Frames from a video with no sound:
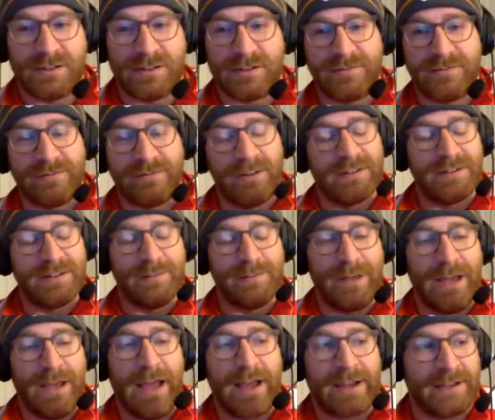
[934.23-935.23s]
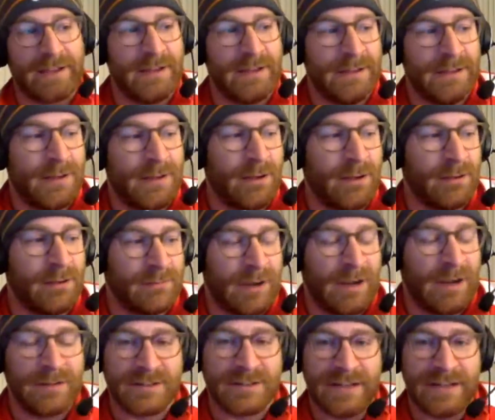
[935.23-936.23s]
just front to back, all
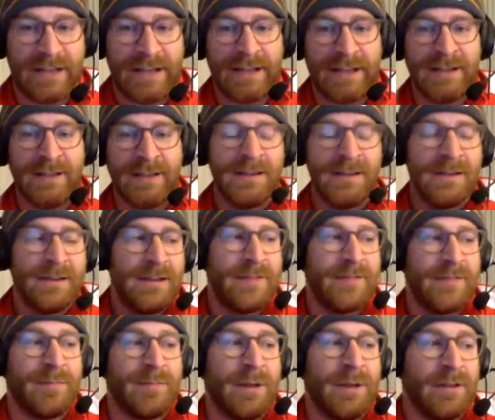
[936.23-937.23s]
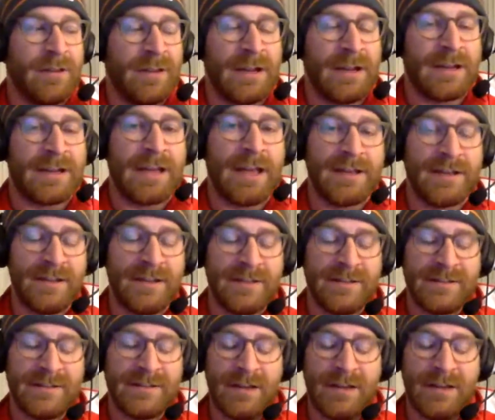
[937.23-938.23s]
around today, even better than
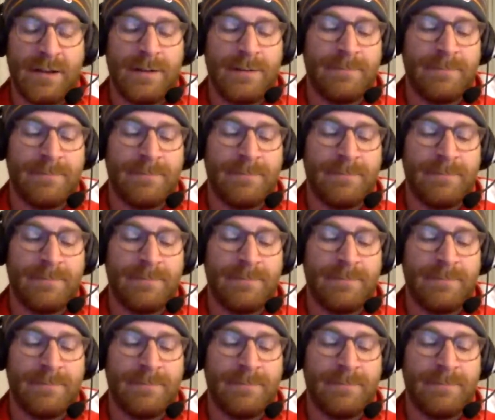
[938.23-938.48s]
Nketiah's.